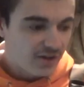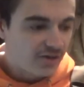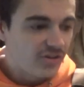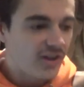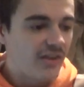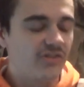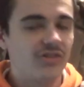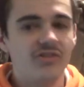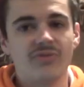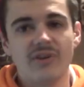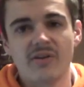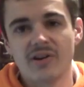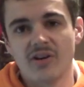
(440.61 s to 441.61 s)
So yeah, this is
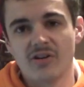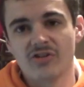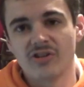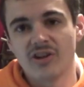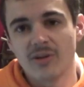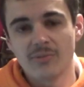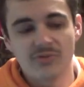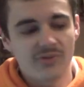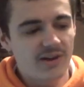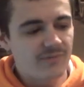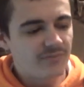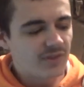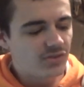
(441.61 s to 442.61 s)
very nice and
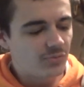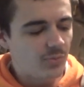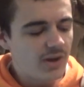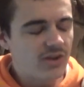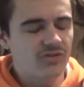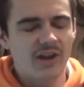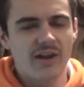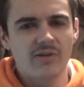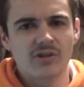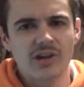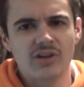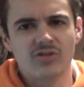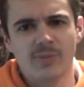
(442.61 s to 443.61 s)
comfy. It's weird how,
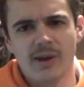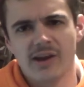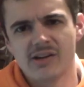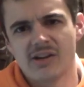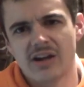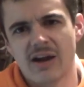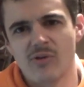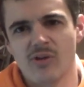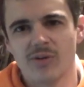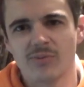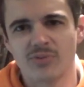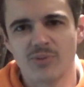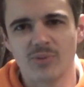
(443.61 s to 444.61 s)
explaining like how
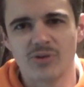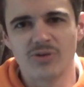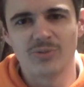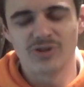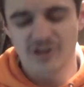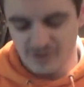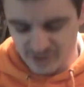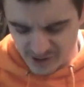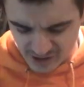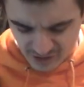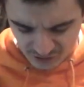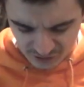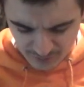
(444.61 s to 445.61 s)
comfortable this
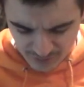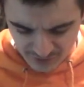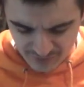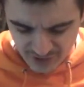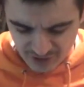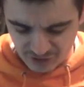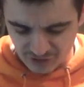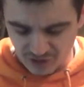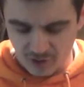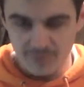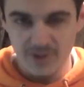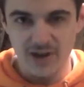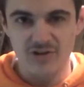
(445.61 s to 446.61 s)
material is, but I think it's a
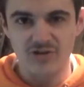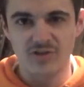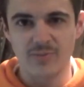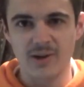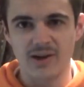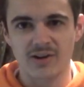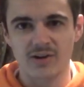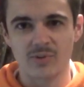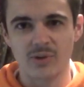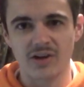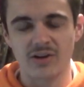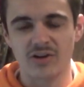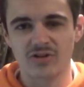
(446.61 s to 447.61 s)
combination of being like a
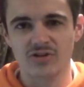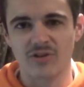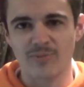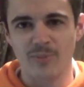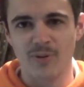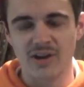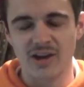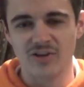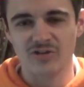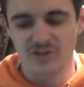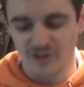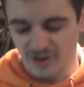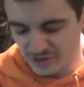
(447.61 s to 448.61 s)
really nice soft
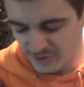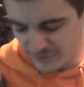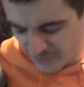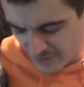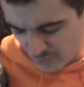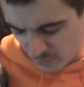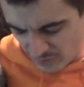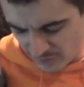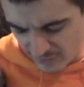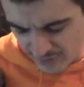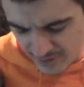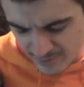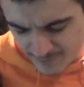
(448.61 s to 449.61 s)
polyester kind of thing with
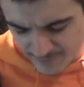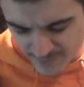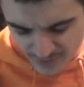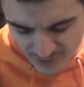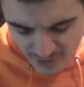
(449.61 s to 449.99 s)
um,